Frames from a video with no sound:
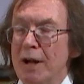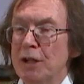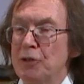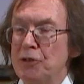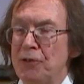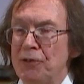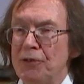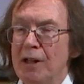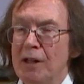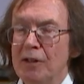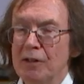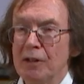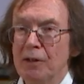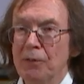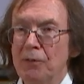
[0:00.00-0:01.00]
Welsh
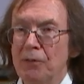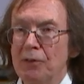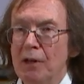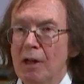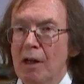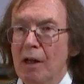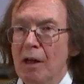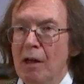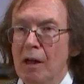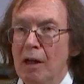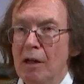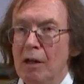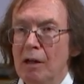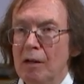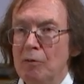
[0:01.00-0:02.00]
sagas
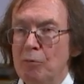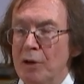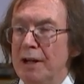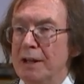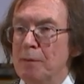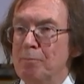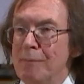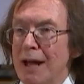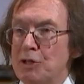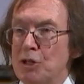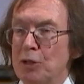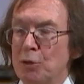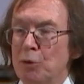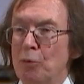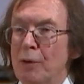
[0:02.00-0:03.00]
are really
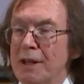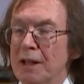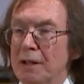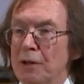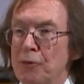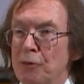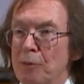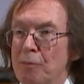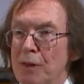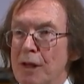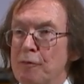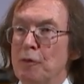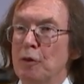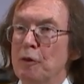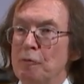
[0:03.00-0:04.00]
magical realism.
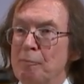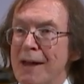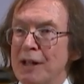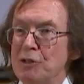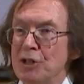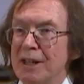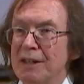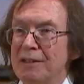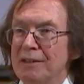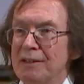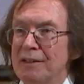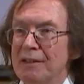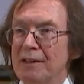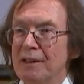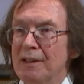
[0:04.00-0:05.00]
They're full of magic.
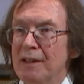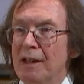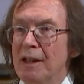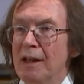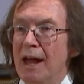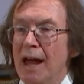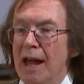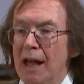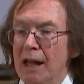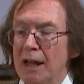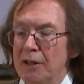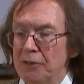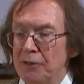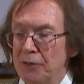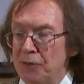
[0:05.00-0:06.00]

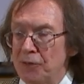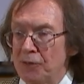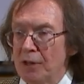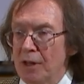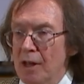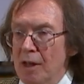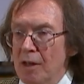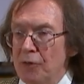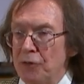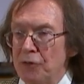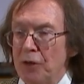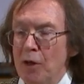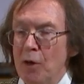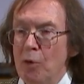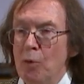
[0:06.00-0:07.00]
And
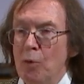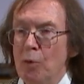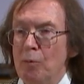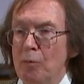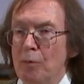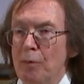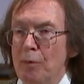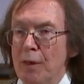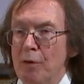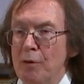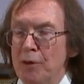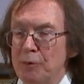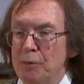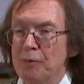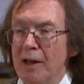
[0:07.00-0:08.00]
so
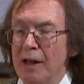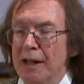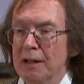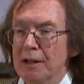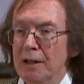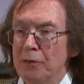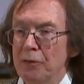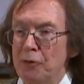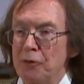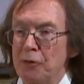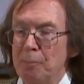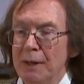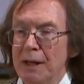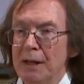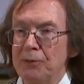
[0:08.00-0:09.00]
there is
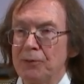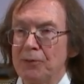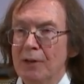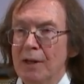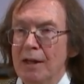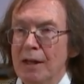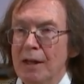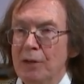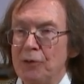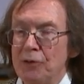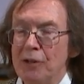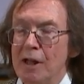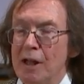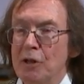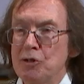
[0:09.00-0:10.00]
violence, but
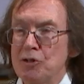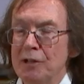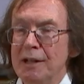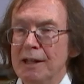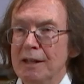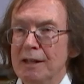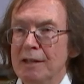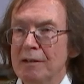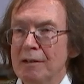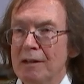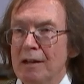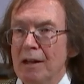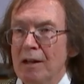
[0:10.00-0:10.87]
it's largely